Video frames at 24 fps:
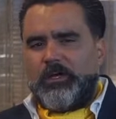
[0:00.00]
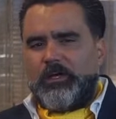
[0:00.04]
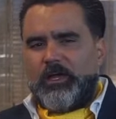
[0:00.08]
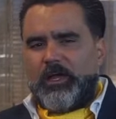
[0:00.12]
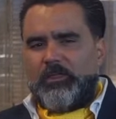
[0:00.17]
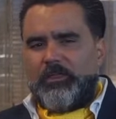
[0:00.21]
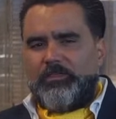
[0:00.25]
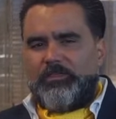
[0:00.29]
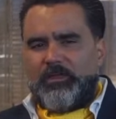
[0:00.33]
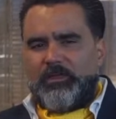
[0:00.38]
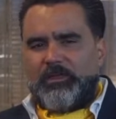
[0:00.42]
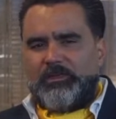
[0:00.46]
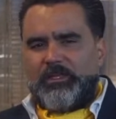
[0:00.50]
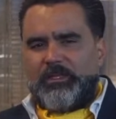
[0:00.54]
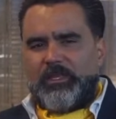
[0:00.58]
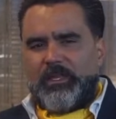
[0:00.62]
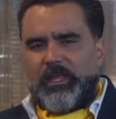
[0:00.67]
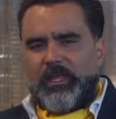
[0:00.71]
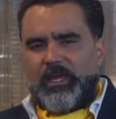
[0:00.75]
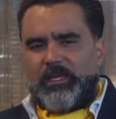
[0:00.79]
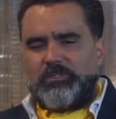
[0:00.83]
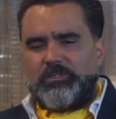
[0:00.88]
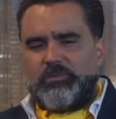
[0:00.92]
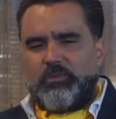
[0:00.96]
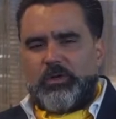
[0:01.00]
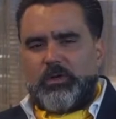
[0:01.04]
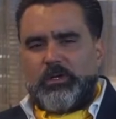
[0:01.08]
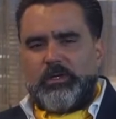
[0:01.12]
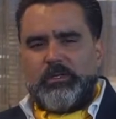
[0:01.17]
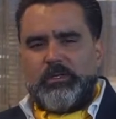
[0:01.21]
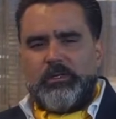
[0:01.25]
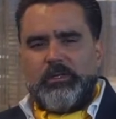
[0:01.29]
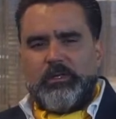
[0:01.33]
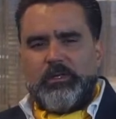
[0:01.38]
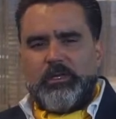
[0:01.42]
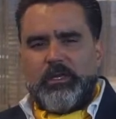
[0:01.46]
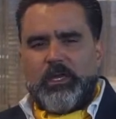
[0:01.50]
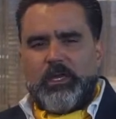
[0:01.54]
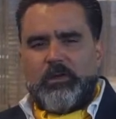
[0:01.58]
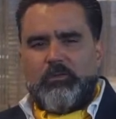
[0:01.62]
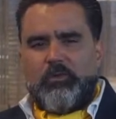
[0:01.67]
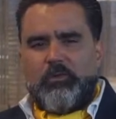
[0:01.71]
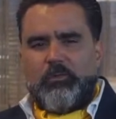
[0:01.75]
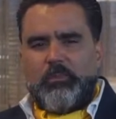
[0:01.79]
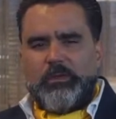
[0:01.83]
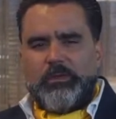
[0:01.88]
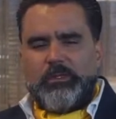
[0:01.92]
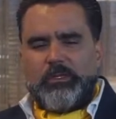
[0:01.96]
I think the next one, it
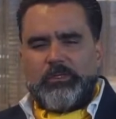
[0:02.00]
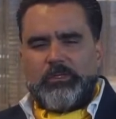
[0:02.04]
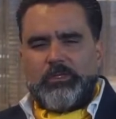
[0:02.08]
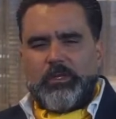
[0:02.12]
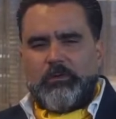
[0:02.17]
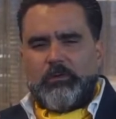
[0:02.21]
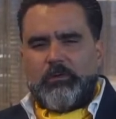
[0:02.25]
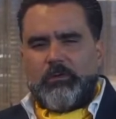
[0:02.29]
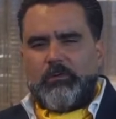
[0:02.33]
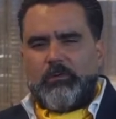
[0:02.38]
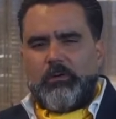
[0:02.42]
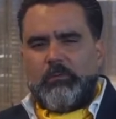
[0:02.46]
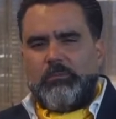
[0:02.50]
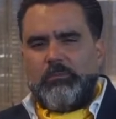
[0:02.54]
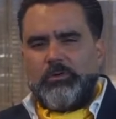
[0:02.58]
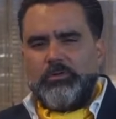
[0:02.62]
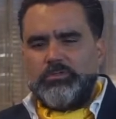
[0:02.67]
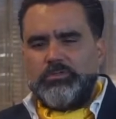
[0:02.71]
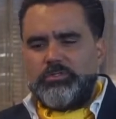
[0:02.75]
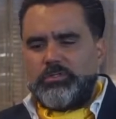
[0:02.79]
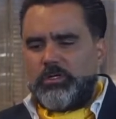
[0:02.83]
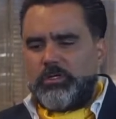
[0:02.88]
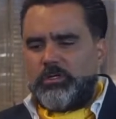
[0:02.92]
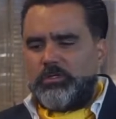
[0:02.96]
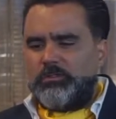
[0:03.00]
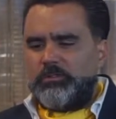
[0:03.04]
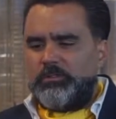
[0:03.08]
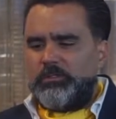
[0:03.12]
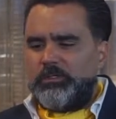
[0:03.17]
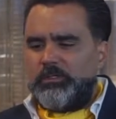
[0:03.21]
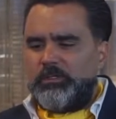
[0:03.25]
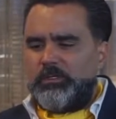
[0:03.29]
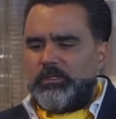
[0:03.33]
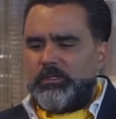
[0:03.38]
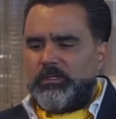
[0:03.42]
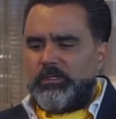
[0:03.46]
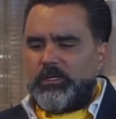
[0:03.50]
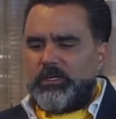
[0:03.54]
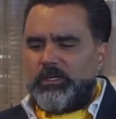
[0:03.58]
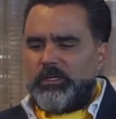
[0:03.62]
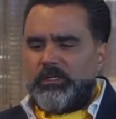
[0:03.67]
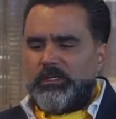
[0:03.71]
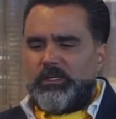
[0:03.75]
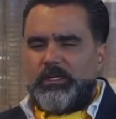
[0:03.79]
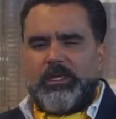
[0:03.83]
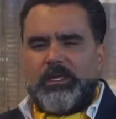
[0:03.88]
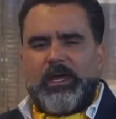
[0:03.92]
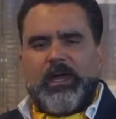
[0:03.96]
will be the Double Robusto,
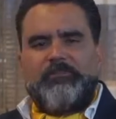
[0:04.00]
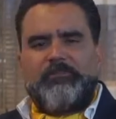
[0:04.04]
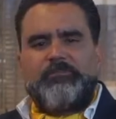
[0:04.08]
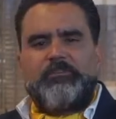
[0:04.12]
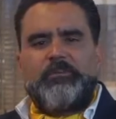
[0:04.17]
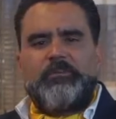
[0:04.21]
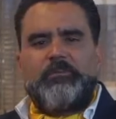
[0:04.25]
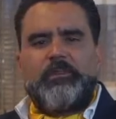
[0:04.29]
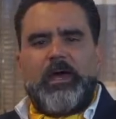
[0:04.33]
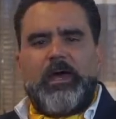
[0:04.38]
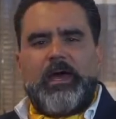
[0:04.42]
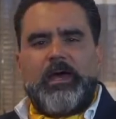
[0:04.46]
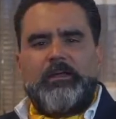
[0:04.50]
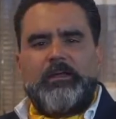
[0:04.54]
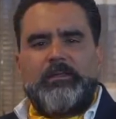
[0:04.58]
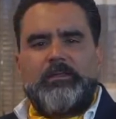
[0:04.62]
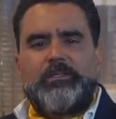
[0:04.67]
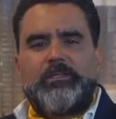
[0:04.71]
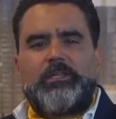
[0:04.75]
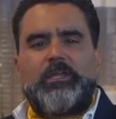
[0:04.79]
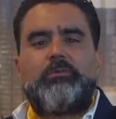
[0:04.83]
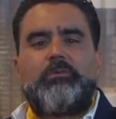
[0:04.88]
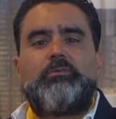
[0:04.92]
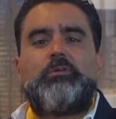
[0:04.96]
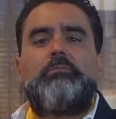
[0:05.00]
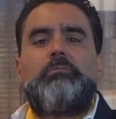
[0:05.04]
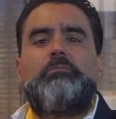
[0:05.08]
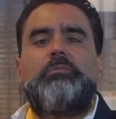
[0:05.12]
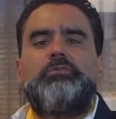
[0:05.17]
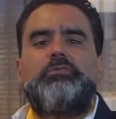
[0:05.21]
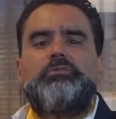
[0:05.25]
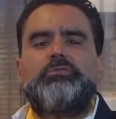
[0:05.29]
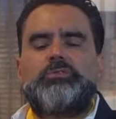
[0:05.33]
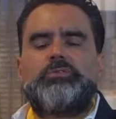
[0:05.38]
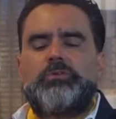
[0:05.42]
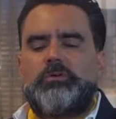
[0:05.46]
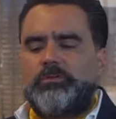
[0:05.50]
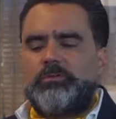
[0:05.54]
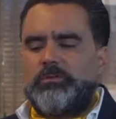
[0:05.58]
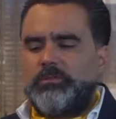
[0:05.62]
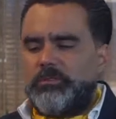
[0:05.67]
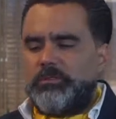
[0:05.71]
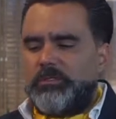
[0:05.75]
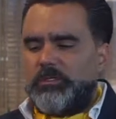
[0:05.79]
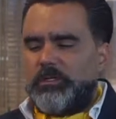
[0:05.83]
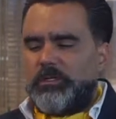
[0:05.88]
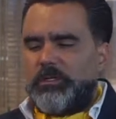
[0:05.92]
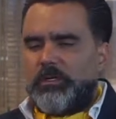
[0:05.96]
and then after that, the Robusto.
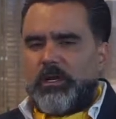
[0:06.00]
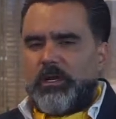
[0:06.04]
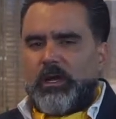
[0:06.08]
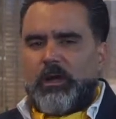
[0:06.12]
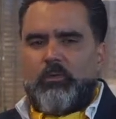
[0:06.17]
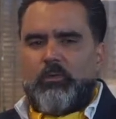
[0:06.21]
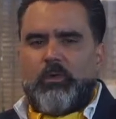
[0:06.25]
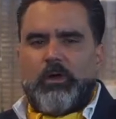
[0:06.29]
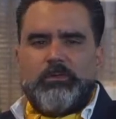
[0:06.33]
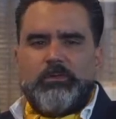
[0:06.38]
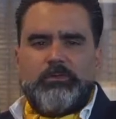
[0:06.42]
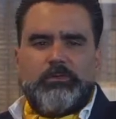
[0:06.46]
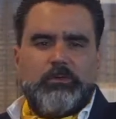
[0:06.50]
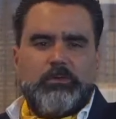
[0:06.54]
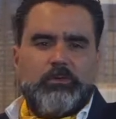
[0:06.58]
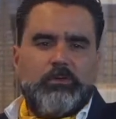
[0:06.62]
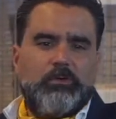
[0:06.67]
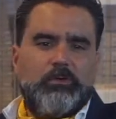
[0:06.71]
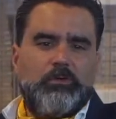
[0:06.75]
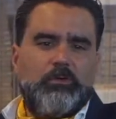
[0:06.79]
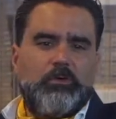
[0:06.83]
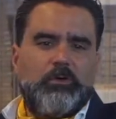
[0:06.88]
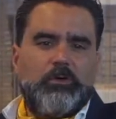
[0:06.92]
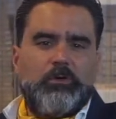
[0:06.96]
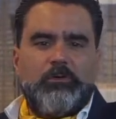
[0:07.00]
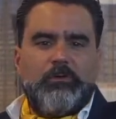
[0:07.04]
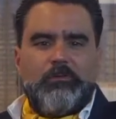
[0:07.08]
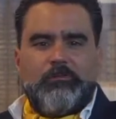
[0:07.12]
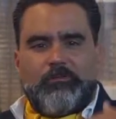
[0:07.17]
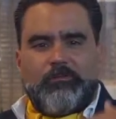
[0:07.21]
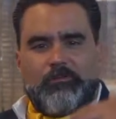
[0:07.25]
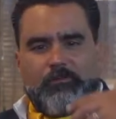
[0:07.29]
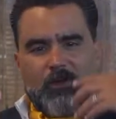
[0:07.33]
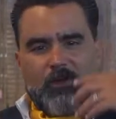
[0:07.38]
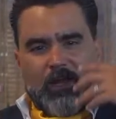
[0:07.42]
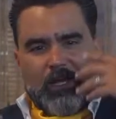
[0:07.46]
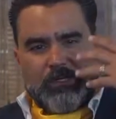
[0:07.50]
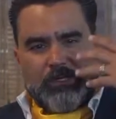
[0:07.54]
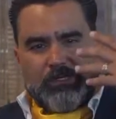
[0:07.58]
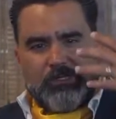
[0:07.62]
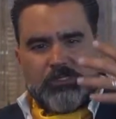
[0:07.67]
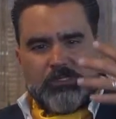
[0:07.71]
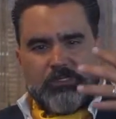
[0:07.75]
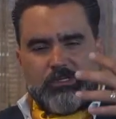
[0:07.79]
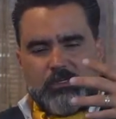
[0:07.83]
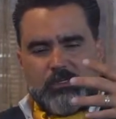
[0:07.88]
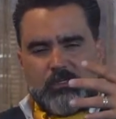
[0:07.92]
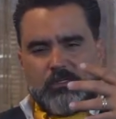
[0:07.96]
I want to,
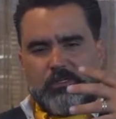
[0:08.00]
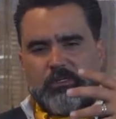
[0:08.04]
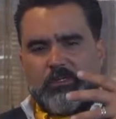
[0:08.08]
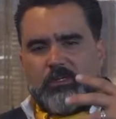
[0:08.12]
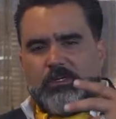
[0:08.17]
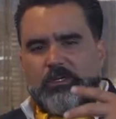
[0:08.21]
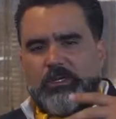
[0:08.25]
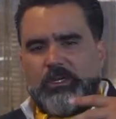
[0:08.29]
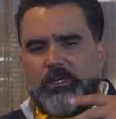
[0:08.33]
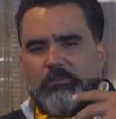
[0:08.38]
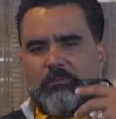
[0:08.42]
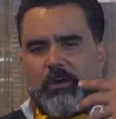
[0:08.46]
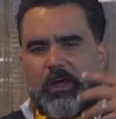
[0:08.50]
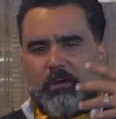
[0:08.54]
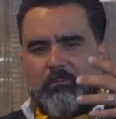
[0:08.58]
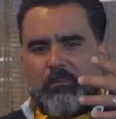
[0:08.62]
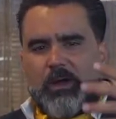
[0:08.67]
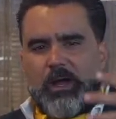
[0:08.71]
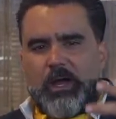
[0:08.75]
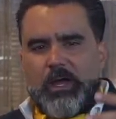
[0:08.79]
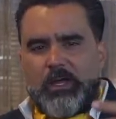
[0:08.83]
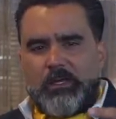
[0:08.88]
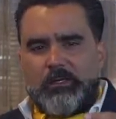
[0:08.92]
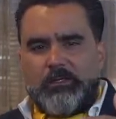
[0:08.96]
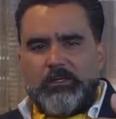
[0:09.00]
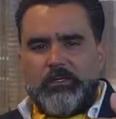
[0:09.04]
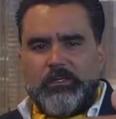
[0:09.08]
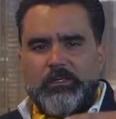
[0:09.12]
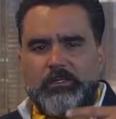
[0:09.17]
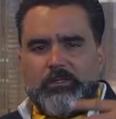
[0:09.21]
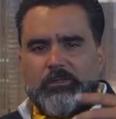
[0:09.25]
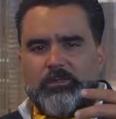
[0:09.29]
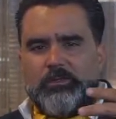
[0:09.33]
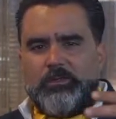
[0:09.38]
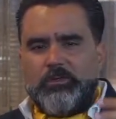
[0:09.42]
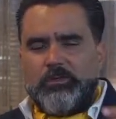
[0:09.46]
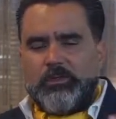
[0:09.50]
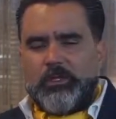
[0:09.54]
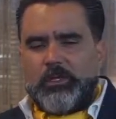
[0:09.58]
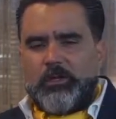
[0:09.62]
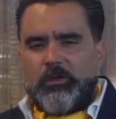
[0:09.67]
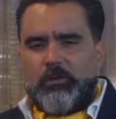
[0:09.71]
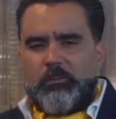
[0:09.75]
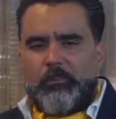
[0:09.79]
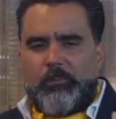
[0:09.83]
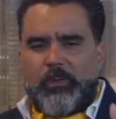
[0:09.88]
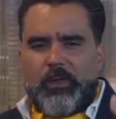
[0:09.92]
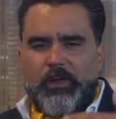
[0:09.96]
fresh in my mind, do the
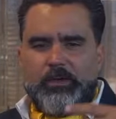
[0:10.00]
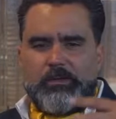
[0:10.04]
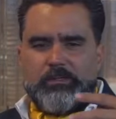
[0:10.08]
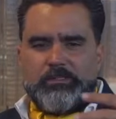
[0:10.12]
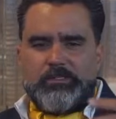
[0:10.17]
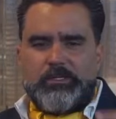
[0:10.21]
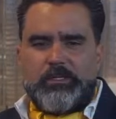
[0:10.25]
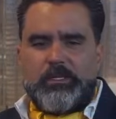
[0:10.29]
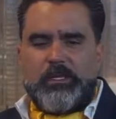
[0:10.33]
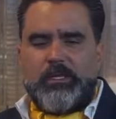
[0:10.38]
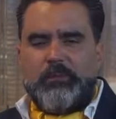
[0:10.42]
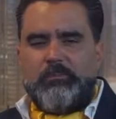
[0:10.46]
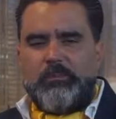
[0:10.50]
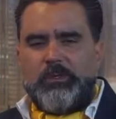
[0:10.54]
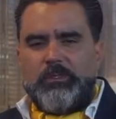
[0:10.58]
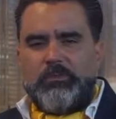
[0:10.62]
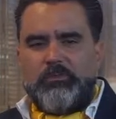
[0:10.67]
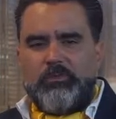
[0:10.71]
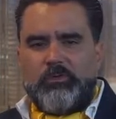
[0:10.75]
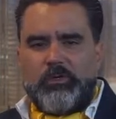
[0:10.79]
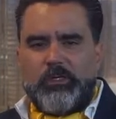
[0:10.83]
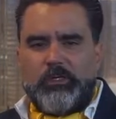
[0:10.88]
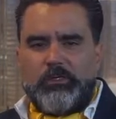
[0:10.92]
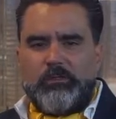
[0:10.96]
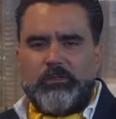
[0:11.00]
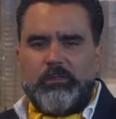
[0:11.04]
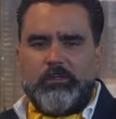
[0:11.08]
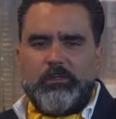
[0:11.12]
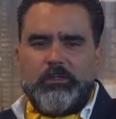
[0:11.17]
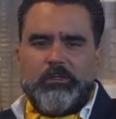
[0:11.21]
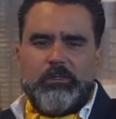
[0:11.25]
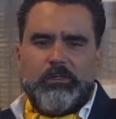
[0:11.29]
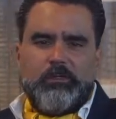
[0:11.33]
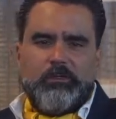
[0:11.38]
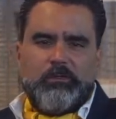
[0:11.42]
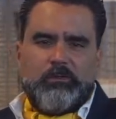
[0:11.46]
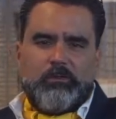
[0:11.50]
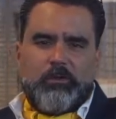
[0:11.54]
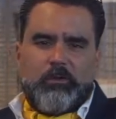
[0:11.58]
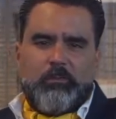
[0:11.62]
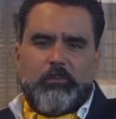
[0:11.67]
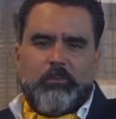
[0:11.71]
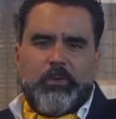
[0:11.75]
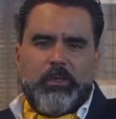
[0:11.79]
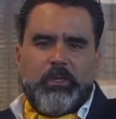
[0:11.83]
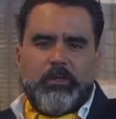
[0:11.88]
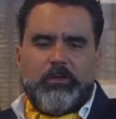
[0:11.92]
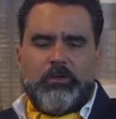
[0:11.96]
comparison in between
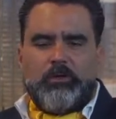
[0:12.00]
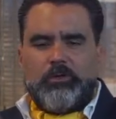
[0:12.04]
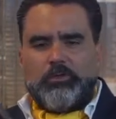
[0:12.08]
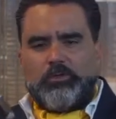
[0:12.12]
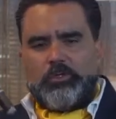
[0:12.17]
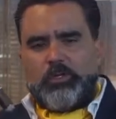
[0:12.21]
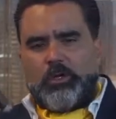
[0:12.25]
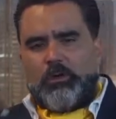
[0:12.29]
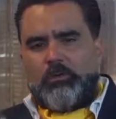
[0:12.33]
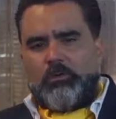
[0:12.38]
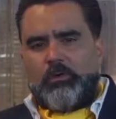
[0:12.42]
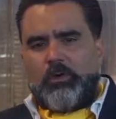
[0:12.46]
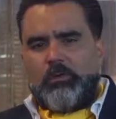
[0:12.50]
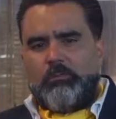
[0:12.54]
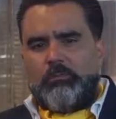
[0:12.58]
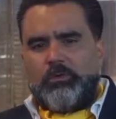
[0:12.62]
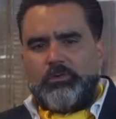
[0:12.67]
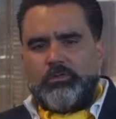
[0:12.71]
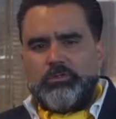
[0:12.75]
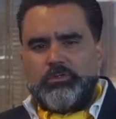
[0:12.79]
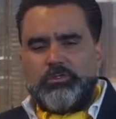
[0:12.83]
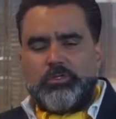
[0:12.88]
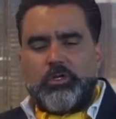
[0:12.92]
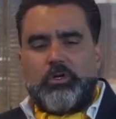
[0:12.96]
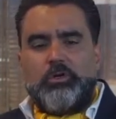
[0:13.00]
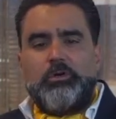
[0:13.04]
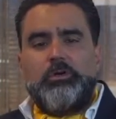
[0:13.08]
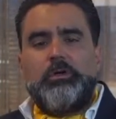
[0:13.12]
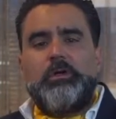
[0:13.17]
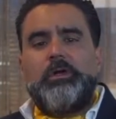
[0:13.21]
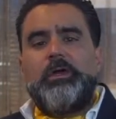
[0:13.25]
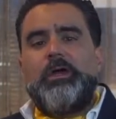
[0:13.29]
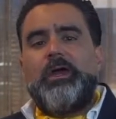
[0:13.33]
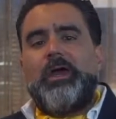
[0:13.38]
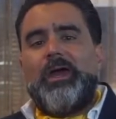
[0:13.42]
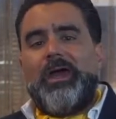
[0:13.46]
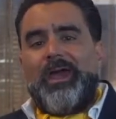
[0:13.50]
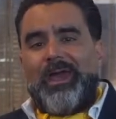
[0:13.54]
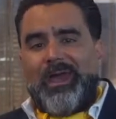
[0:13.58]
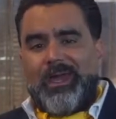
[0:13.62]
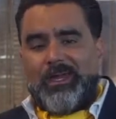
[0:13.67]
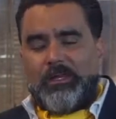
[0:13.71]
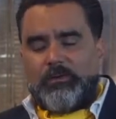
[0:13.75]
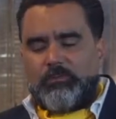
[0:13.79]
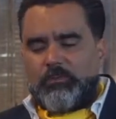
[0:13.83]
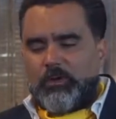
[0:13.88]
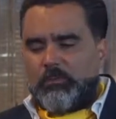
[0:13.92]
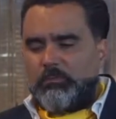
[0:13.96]
Torpedo, Double Robusto,
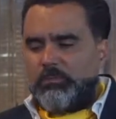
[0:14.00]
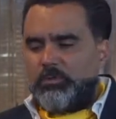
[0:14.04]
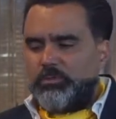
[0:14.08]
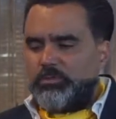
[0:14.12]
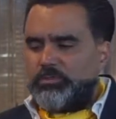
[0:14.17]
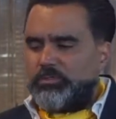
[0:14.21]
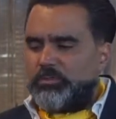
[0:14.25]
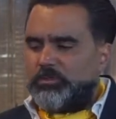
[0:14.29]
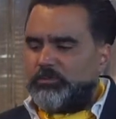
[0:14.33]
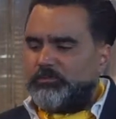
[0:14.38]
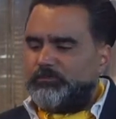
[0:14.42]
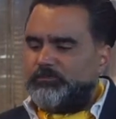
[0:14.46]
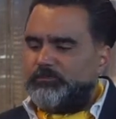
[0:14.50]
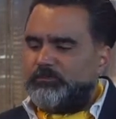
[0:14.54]
and Robusto.